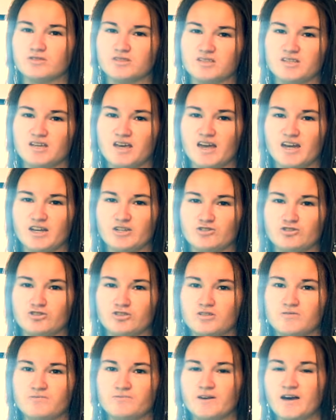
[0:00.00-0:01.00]
He
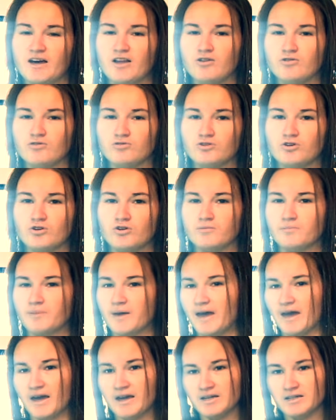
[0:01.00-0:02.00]
actually followed her
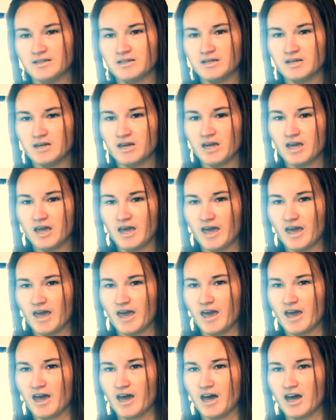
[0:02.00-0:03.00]
back
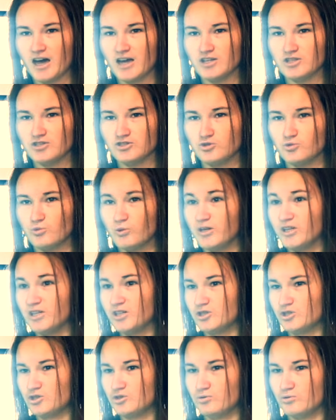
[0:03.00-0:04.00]
and
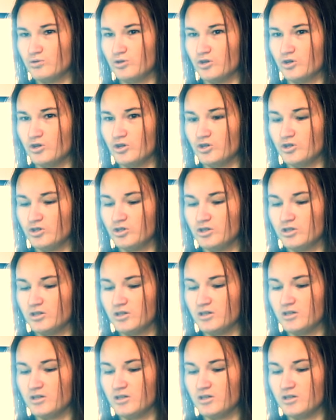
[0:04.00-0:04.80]
tweeted to her,